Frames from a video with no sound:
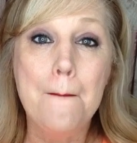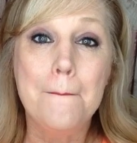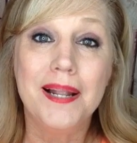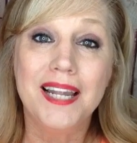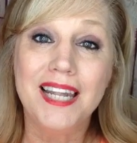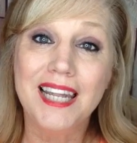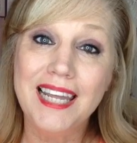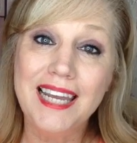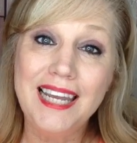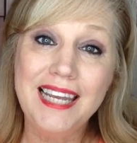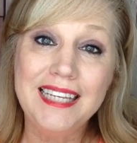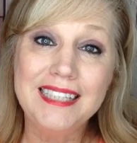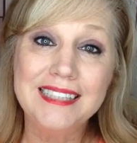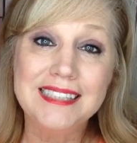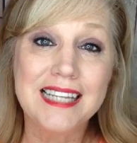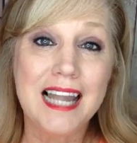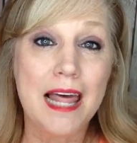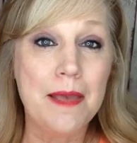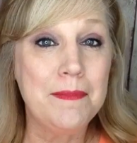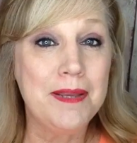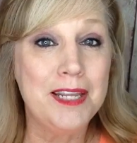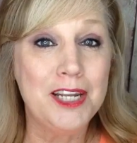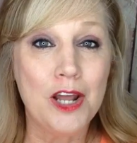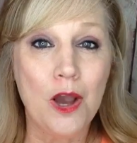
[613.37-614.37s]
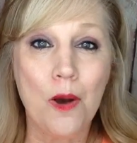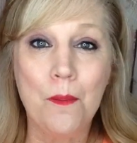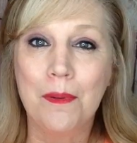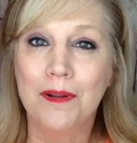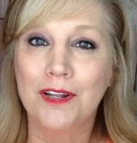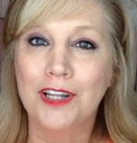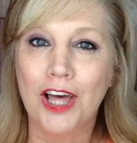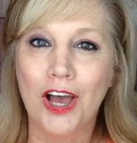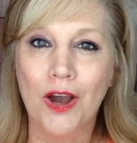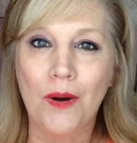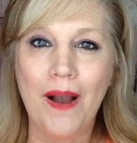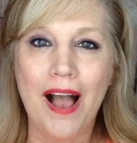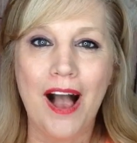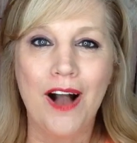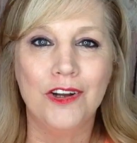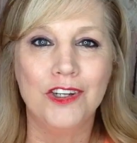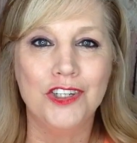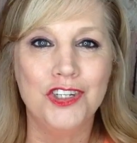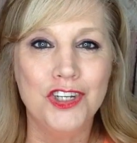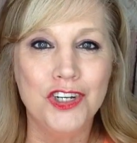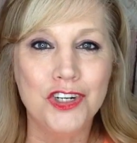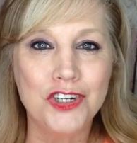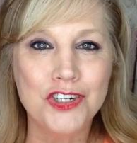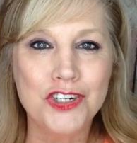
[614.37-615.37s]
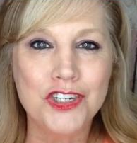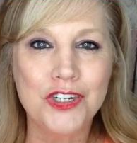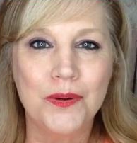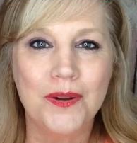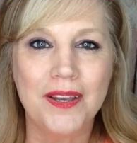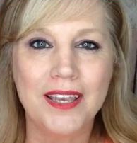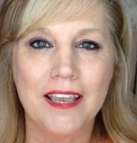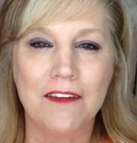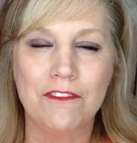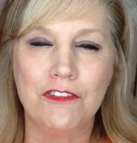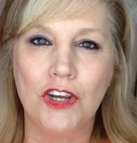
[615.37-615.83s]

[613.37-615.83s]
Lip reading: Please let me know below how you're doing.